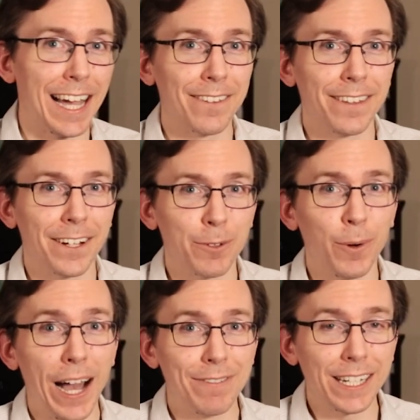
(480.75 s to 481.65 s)
out there,
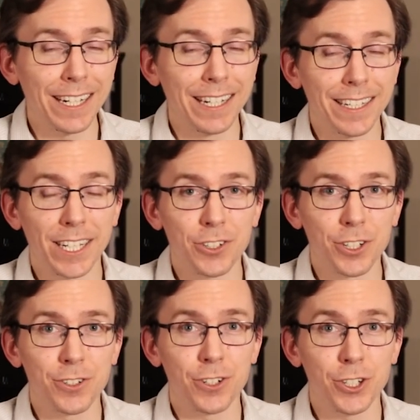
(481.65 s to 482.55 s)
will have a gun and
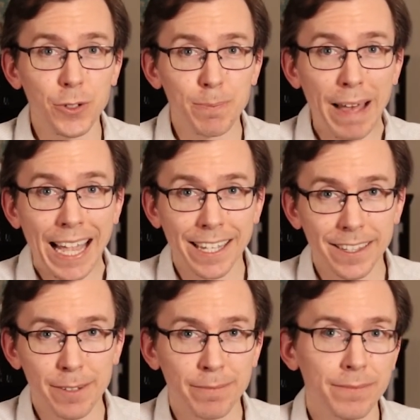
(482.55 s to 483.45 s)
just shoot back
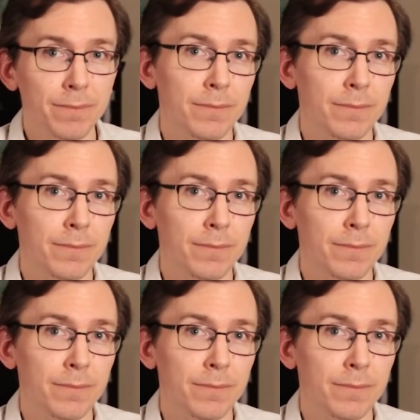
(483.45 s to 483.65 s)
at them.